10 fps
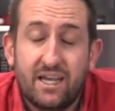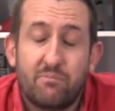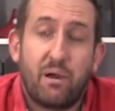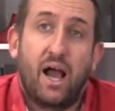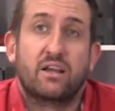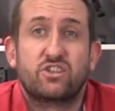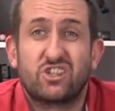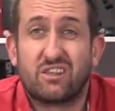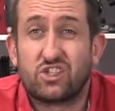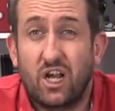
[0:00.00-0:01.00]
But just
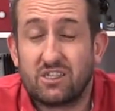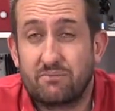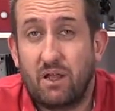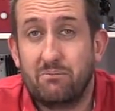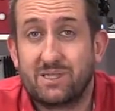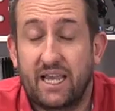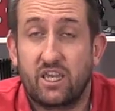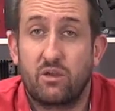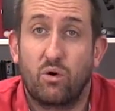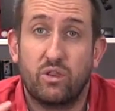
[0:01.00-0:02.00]
to chuck some numbers at
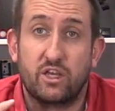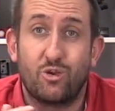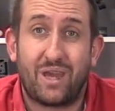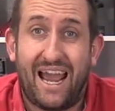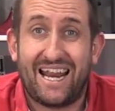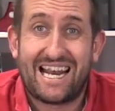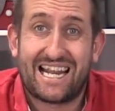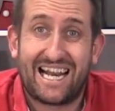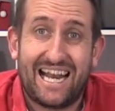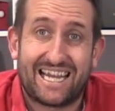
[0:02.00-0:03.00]
you, although you can
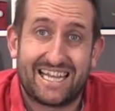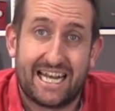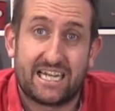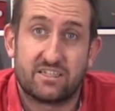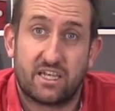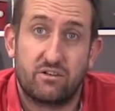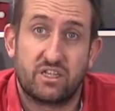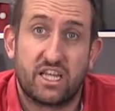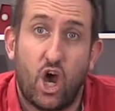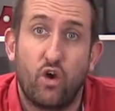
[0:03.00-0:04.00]
click the link to go to
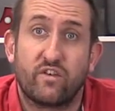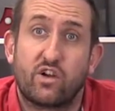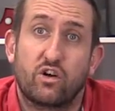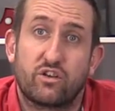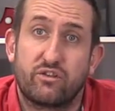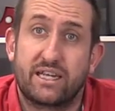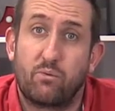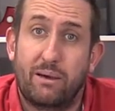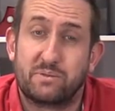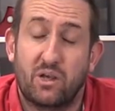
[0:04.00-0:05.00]
the Overclock 3D
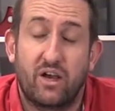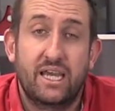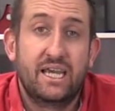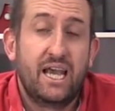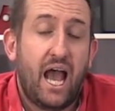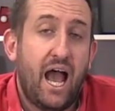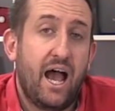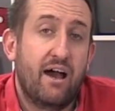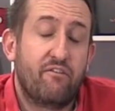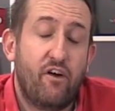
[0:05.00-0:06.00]
website,
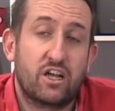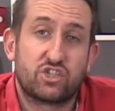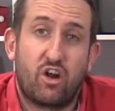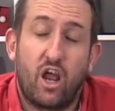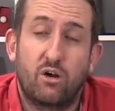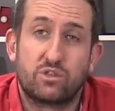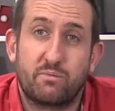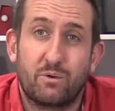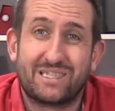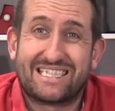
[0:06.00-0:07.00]
Firestrike
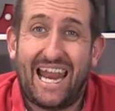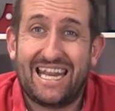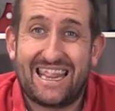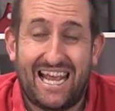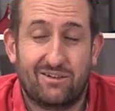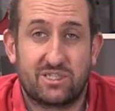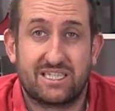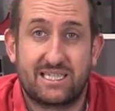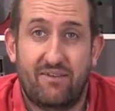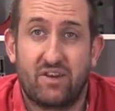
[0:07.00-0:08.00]
Ultimate was
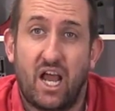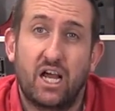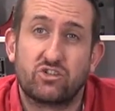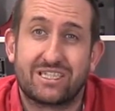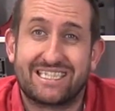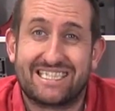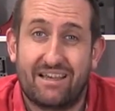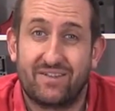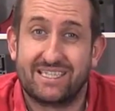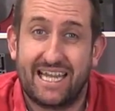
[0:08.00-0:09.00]

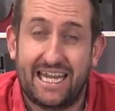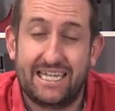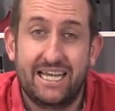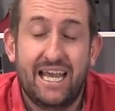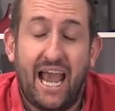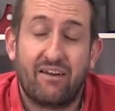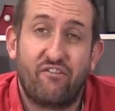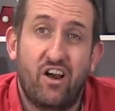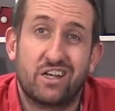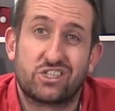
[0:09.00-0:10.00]
10,717 and
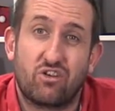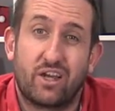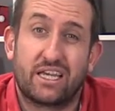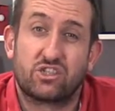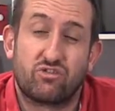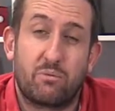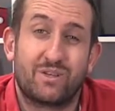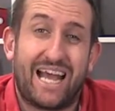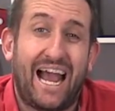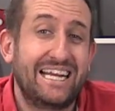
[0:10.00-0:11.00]
Firestrike Extreme
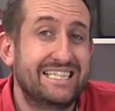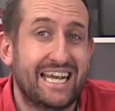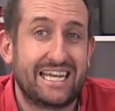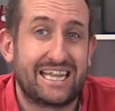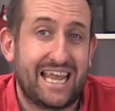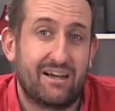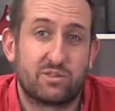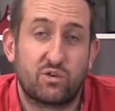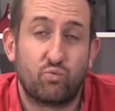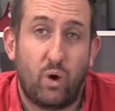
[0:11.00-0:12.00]
was
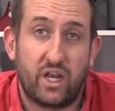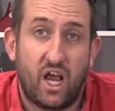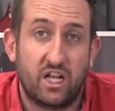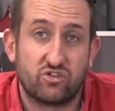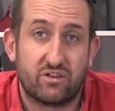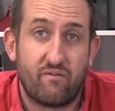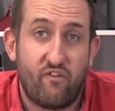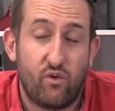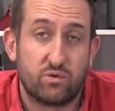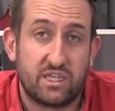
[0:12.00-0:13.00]

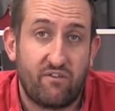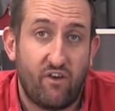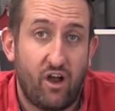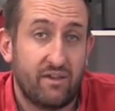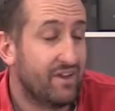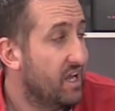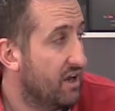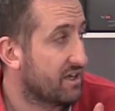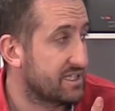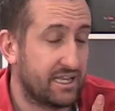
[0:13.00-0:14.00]
18,145.
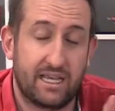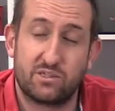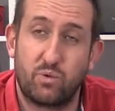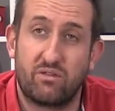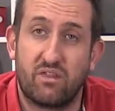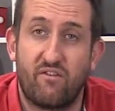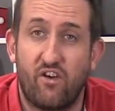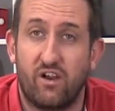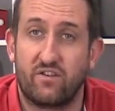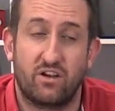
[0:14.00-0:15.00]
Like I said, that's with the
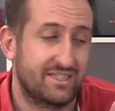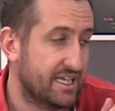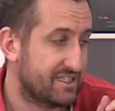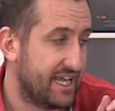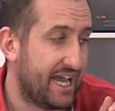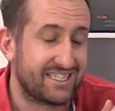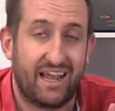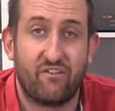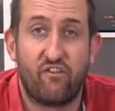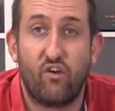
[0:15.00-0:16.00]
5960X
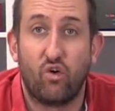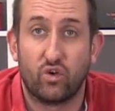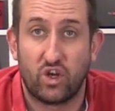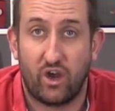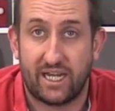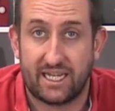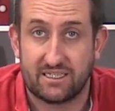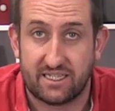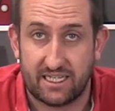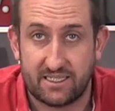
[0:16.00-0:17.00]
and
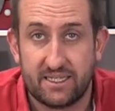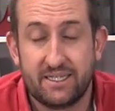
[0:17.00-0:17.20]
4980s.